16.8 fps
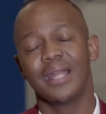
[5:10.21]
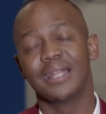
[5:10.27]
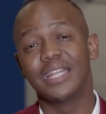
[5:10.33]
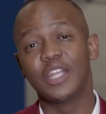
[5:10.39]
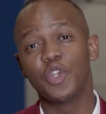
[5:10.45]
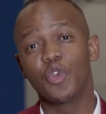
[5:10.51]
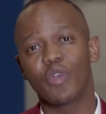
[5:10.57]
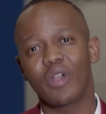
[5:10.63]

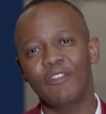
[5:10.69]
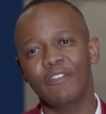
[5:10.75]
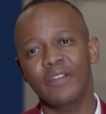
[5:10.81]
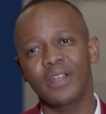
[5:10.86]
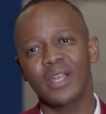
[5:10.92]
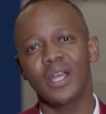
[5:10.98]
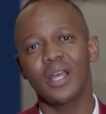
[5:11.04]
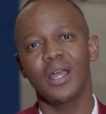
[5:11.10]
The
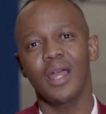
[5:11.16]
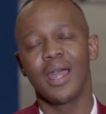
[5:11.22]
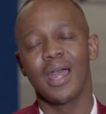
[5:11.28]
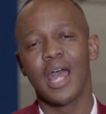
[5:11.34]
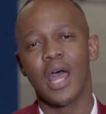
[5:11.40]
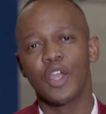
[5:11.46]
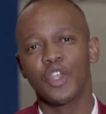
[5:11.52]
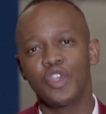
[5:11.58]
Eurafrica
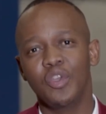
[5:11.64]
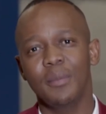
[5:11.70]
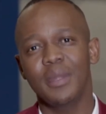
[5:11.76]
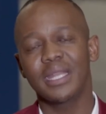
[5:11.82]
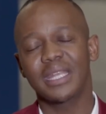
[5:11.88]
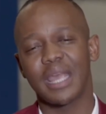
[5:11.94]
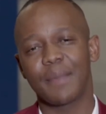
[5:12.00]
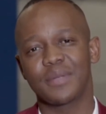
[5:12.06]

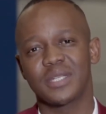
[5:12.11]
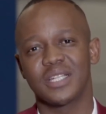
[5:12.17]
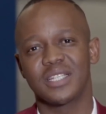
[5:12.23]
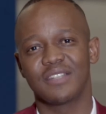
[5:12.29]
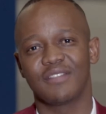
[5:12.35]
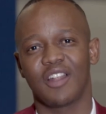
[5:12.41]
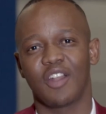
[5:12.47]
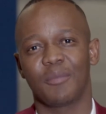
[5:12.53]
Human Capital
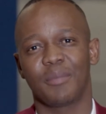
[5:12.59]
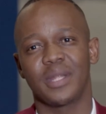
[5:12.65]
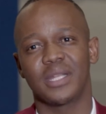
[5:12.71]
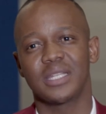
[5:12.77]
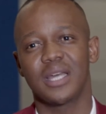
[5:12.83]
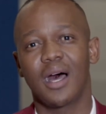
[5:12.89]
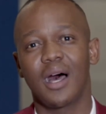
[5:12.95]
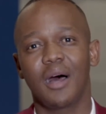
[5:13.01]

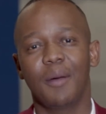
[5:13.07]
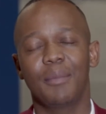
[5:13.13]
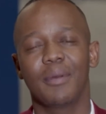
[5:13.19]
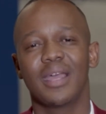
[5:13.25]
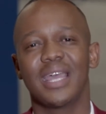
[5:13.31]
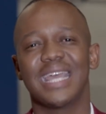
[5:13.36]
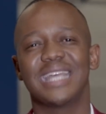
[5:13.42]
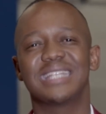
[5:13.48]
Development Hub
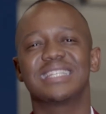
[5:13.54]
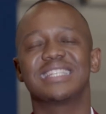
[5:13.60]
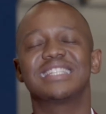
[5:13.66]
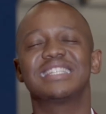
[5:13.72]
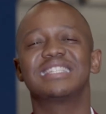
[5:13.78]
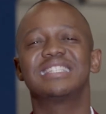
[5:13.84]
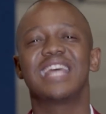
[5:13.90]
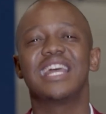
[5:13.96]
is a
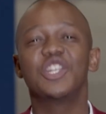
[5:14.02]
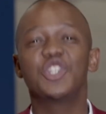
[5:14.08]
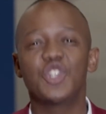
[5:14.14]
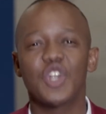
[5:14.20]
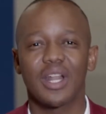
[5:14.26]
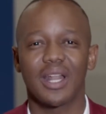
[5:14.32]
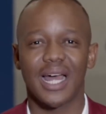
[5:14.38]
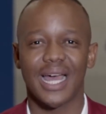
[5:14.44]

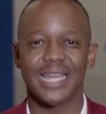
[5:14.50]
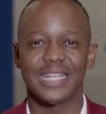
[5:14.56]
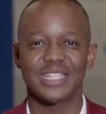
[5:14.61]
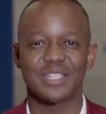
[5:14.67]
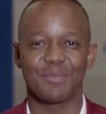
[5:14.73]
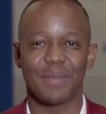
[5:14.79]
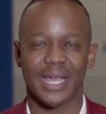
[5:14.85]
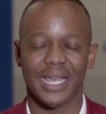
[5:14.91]

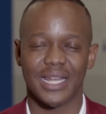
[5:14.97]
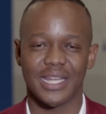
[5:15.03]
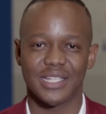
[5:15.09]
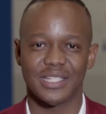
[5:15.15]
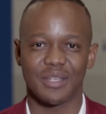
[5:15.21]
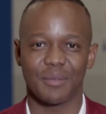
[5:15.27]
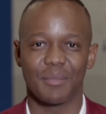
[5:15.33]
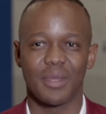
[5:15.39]
centralized
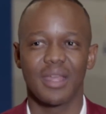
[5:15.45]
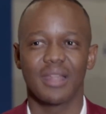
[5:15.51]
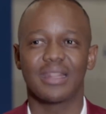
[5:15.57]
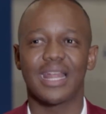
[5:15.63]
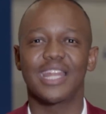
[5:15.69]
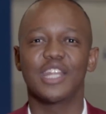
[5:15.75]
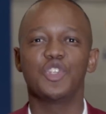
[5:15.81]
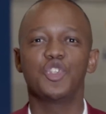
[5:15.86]
mechanism
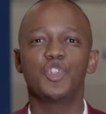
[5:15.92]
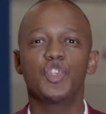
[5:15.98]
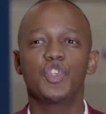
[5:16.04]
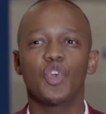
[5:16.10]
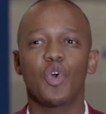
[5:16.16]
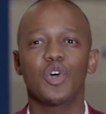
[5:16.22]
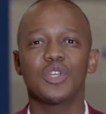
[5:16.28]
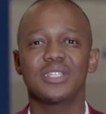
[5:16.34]
that
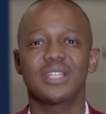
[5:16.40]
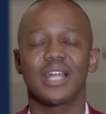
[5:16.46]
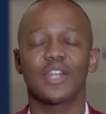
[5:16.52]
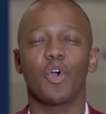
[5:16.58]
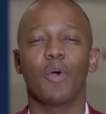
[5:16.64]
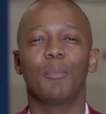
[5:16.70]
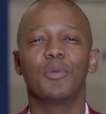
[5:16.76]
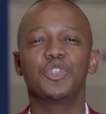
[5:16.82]
ensures
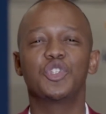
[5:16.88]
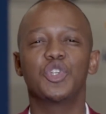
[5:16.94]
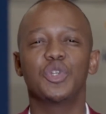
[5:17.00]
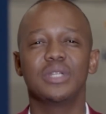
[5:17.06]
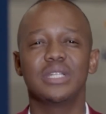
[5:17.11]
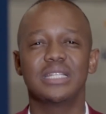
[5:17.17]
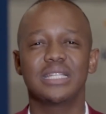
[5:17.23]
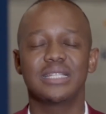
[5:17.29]
that
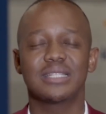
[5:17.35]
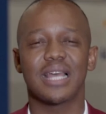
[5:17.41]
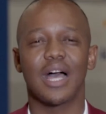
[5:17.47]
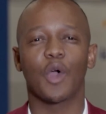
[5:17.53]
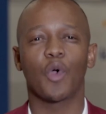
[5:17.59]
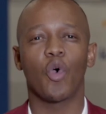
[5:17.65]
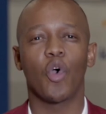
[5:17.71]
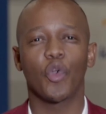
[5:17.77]
opportunities
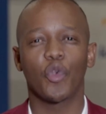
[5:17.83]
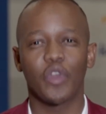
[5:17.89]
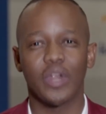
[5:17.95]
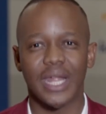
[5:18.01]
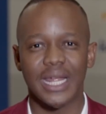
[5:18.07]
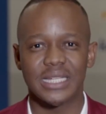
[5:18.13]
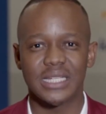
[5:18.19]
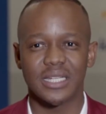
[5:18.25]
are
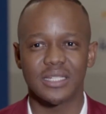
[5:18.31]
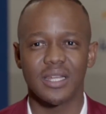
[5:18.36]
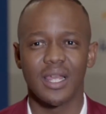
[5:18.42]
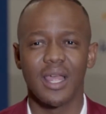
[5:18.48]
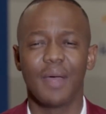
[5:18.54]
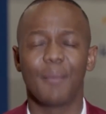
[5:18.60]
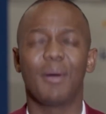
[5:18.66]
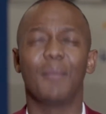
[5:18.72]
co-created,
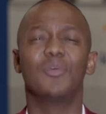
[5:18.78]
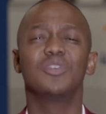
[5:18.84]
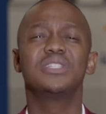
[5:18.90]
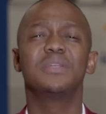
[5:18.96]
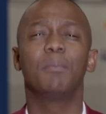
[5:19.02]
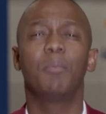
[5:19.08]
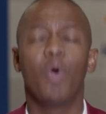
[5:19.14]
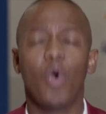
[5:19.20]
but most
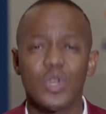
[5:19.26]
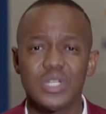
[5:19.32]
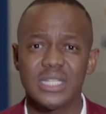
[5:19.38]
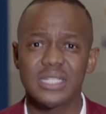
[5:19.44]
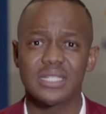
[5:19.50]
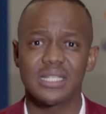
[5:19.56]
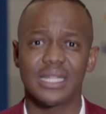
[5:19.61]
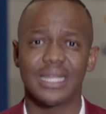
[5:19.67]

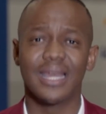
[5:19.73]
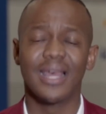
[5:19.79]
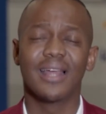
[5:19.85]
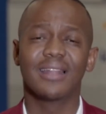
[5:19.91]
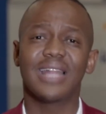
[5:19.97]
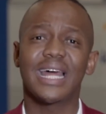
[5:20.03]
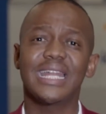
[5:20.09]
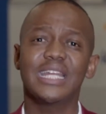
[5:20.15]
importantly,
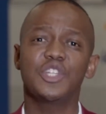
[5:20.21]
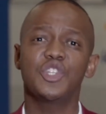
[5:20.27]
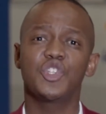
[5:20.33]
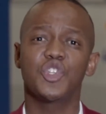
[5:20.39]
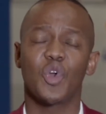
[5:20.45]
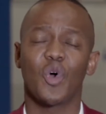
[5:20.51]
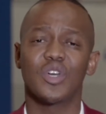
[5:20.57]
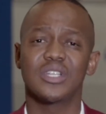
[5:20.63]
that
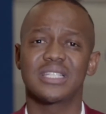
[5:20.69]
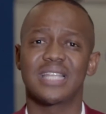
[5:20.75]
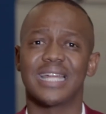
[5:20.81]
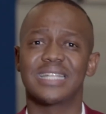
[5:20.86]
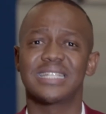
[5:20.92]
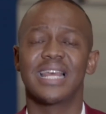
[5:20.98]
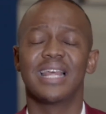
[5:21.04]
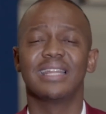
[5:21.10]
ensures
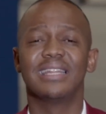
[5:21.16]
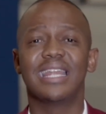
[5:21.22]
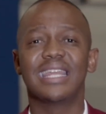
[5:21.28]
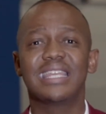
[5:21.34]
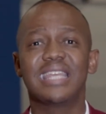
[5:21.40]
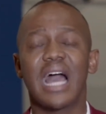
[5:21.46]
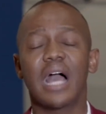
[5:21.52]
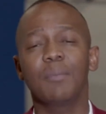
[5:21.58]
that the
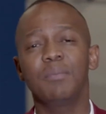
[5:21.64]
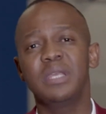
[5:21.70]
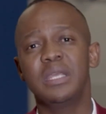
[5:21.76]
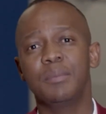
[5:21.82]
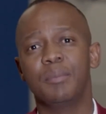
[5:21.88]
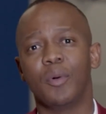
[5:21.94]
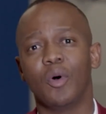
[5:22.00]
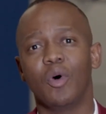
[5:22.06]
young
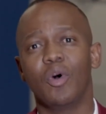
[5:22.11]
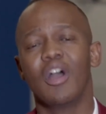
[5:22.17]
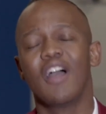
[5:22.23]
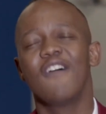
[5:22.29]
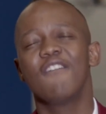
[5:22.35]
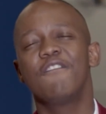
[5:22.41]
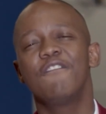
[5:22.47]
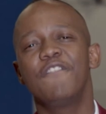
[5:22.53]
people
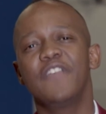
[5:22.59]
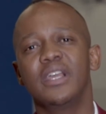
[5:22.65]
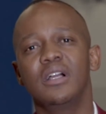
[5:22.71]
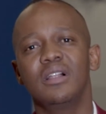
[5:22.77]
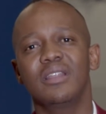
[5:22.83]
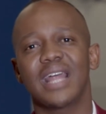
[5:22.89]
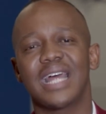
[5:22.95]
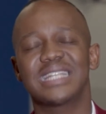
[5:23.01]

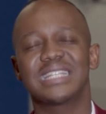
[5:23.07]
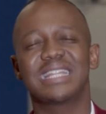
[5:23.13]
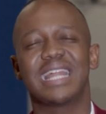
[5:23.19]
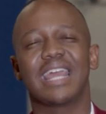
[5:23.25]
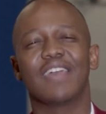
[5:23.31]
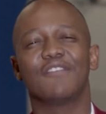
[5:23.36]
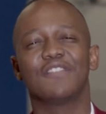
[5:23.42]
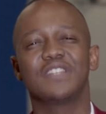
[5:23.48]
feel that
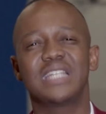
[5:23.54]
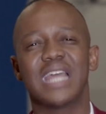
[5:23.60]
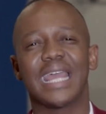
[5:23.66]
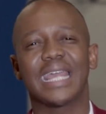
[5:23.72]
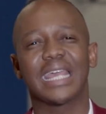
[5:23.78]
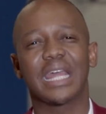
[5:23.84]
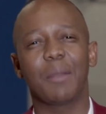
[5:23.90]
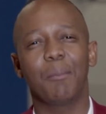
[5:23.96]
they have
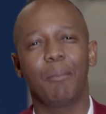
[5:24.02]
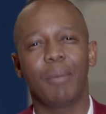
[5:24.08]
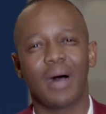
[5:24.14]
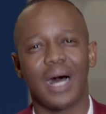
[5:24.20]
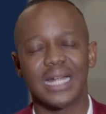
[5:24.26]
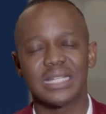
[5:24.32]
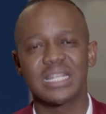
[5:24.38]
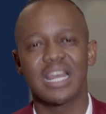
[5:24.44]
taken
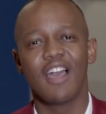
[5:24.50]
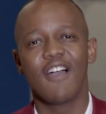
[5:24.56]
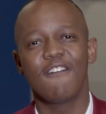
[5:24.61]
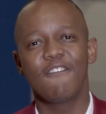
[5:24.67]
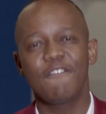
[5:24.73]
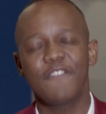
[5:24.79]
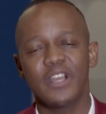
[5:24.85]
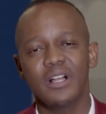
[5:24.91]
part,
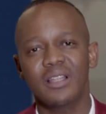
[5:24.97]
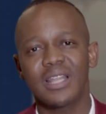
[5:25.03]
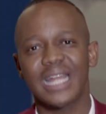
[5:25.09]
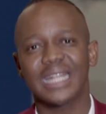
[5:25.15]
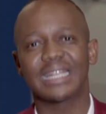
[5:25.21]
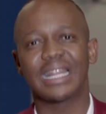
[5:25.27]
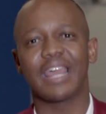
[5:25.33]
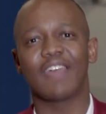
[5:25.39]
feel
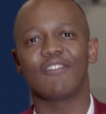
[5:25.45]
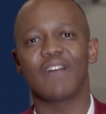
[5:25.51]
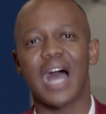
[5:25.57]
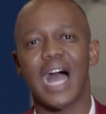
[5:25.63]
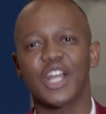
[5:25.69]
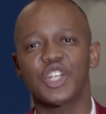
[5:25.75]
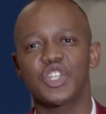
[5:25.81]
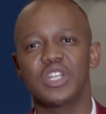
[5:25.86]
that they have
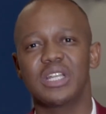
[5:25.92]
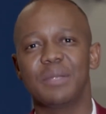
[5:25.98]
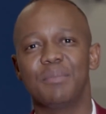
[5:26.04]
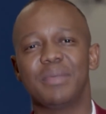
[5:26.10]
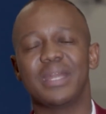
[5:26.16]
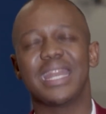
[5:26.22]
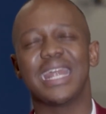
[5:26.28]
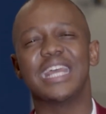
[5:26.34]
actually
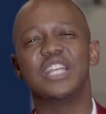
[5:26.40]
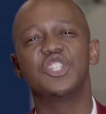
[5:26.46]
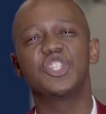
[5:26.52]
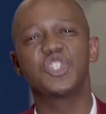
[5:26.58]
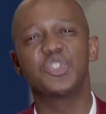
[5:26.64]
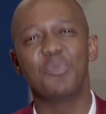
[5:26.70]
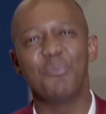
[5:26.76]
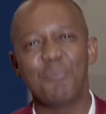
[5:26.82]
been
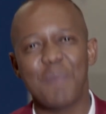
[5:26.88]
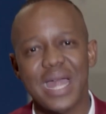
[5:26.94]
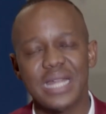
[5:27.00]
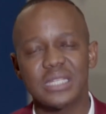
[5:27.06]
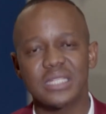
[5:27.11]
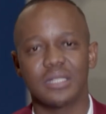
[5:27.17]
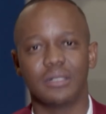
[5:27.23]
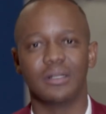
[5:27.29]

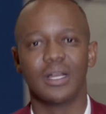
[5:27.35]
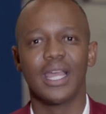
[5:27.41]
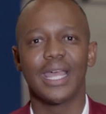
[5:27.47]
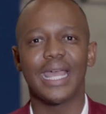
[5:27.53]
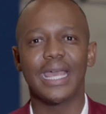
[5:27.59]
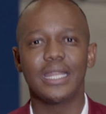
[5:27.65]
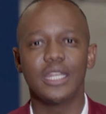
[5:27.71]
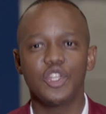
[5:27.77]
instrumental
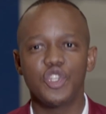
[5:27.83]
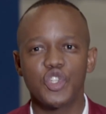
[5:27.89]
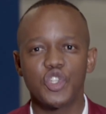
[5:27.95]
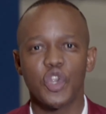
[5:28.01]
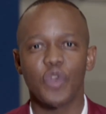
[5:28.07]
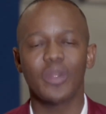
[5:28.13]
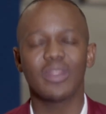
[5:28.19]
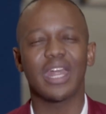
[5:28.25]
in
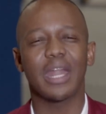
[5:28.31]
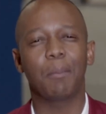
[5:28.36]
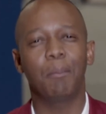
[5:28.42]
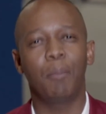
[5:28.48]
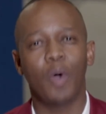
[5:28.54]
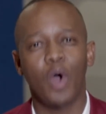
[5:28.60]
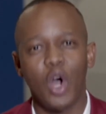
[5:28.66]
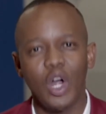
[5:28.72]
ensuring
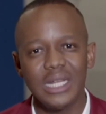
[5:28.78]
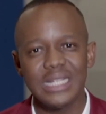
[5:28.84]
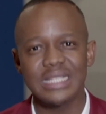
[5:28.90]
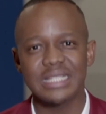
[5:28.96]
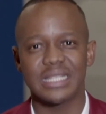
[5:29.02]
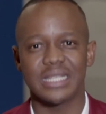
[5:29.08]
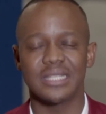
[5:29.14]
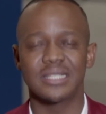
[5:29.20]
that
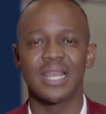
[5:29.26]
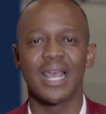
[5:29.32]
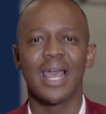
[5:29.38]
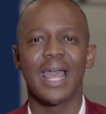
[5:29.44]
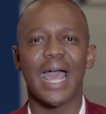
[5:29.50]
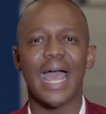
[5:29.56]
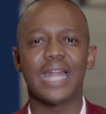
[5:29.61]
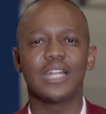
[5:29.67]
policies
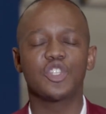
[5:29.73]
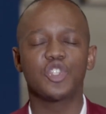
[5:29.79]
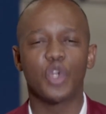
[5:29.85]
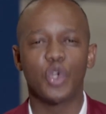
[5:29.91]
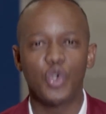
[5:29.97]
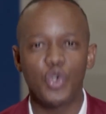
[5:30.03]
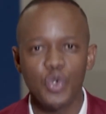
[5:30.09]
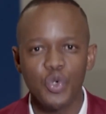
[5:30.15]
and
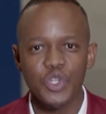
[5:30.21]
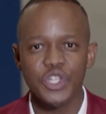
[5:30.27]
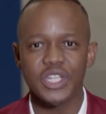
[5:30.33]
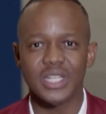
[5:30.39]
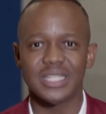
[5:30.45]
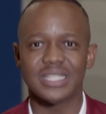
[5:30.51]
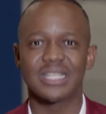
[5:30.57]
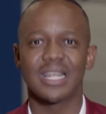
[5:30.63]

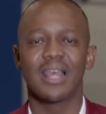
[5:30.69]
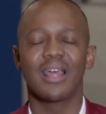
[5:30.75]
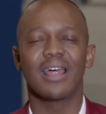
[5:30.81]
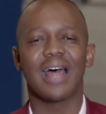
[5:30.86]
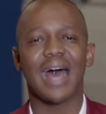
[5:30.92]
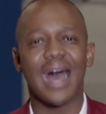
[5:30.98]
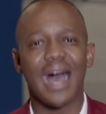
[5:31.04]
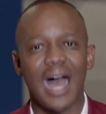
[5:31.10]
solutions
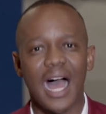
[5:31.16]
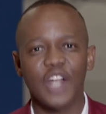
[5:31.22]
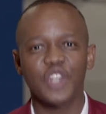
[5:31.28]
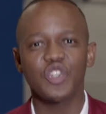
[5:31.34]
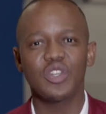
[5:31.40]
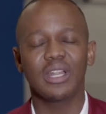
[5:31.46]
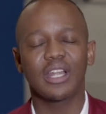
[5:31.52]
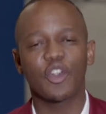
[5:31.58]
are
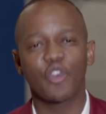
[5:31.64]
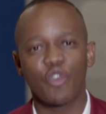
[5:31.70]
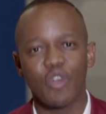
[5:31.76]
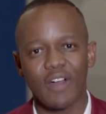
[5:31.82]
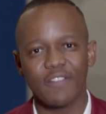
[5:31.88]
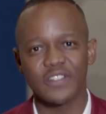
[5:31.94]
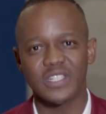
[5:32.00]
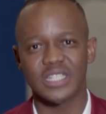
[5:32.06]
actually
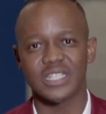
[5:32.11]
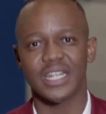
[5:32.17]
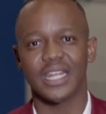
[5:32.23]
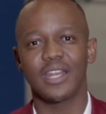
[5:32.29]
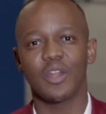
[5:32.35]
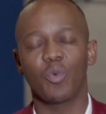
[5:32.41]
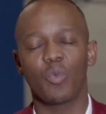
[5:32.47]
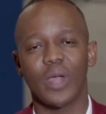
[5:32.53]
crafted
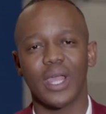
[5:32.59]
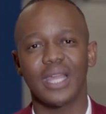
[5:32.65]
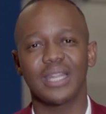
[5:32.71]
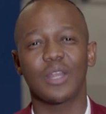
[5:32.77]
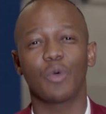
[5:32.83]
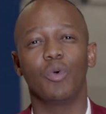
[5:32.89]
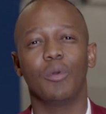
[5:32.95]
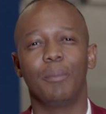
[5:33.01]
in a way
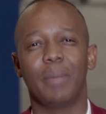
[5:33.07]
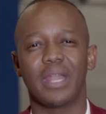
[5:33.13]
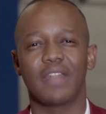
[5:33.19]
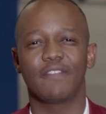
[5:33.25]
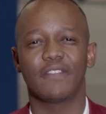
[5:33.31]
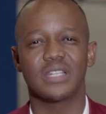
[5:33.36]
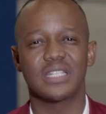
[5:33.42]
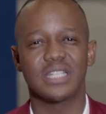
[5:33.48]
that will
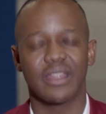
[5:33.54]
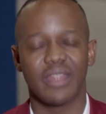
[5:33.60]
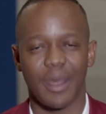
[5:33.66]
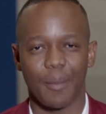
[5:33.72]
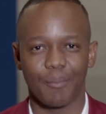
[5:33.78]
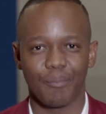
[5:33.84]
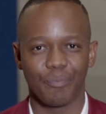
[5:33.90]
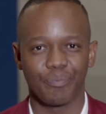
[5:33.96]
benefit them.